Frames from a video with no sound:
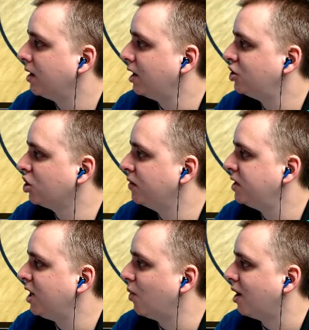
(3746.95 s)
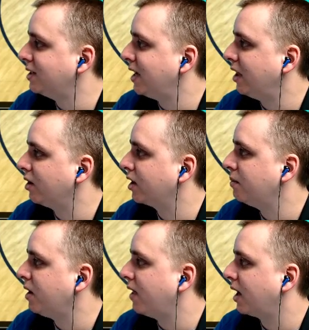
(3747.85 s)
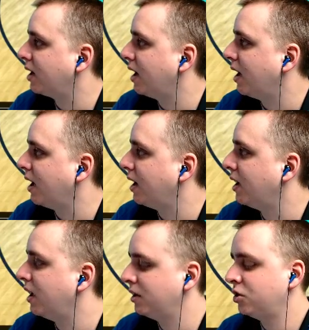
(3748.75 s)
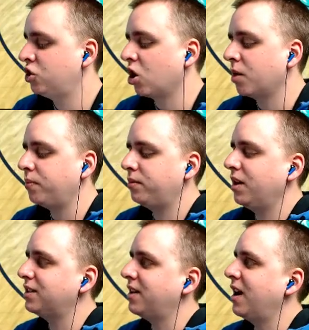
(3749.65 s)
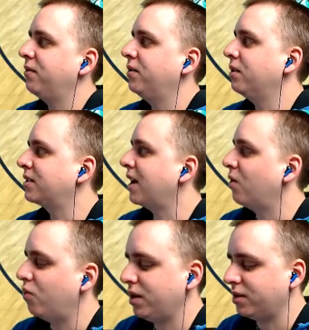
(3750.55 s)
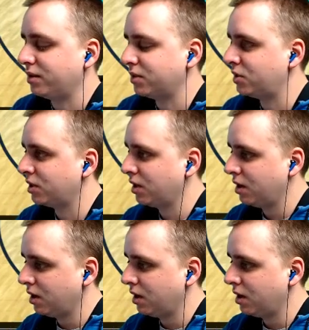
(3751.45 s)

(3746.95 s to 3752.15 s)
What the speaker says: Not sure if Taywan Taylor can be that guy. Sharp doesn't have those kind of wheels.